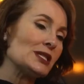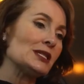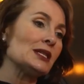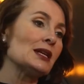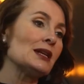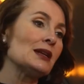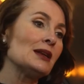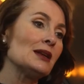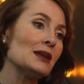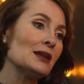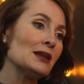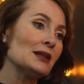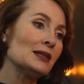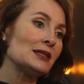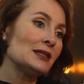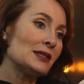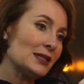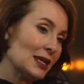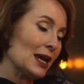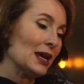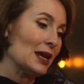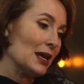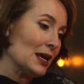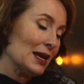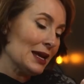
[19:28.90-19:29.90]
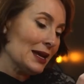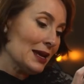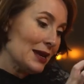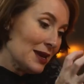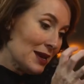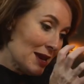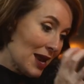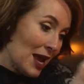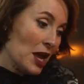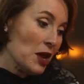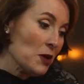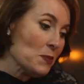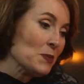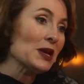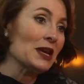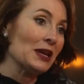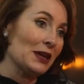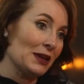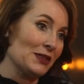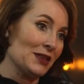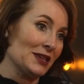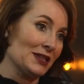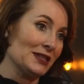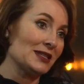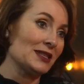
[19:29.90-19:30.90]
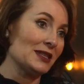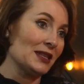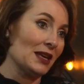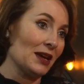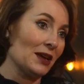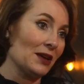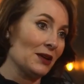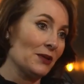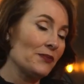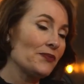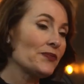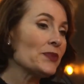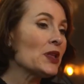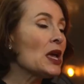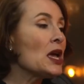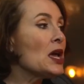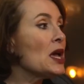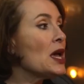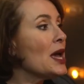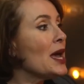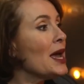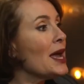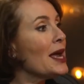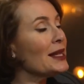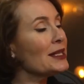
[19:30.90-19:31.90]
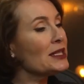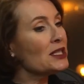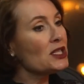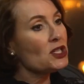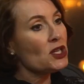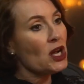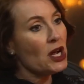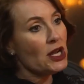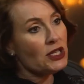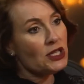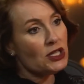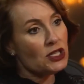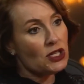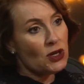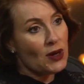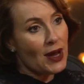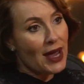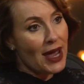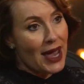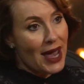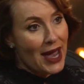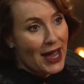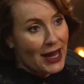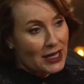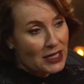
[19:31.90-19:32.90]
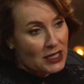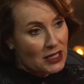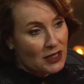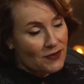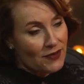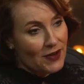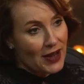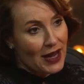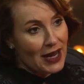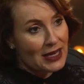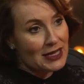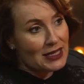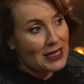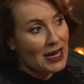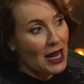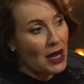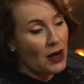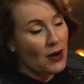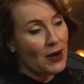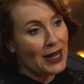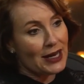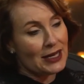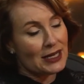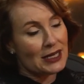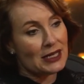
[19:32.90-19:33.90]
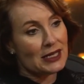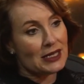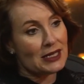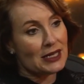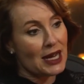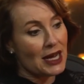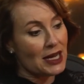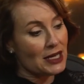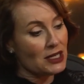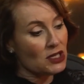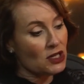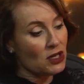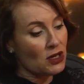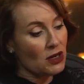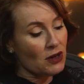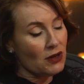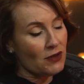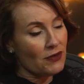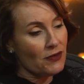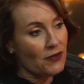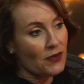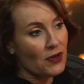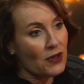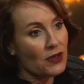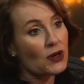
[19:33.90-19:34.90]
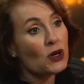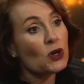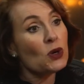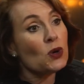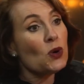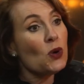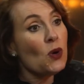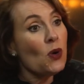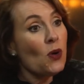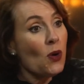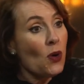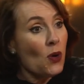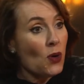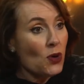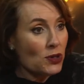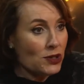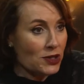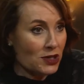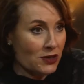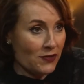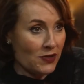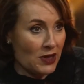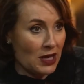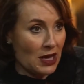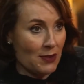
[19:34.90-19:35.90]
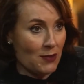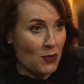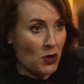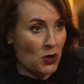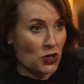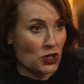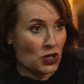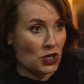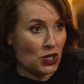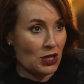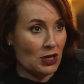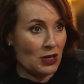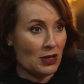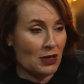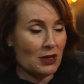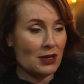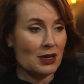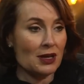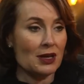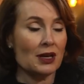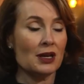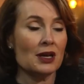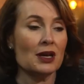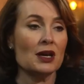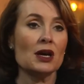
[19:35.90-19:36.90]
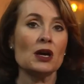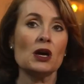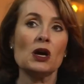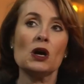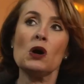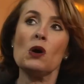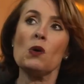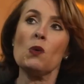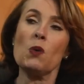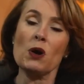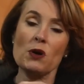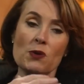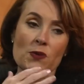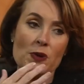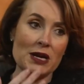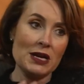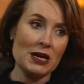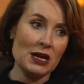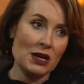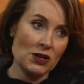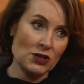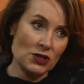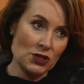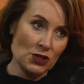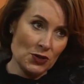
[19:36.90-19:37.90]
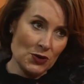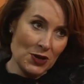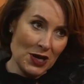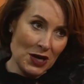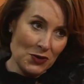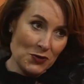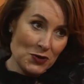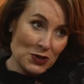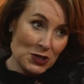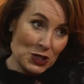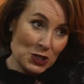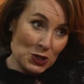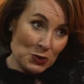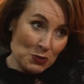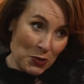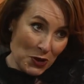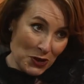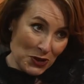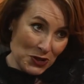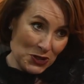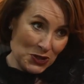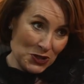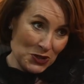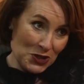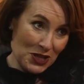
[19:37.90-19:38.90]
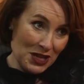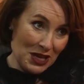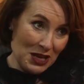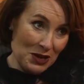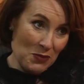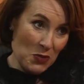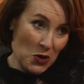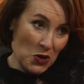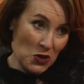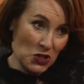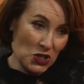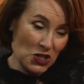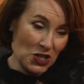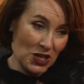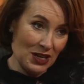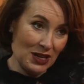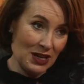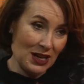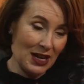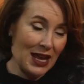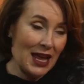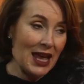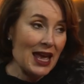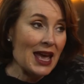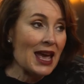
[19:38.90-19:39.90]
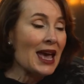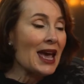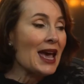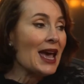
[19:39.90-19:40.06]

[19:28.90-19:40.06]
just in, in naming this thing it starts to activate our understanding of the cause of the emotion, what we need to do in response to the emotion,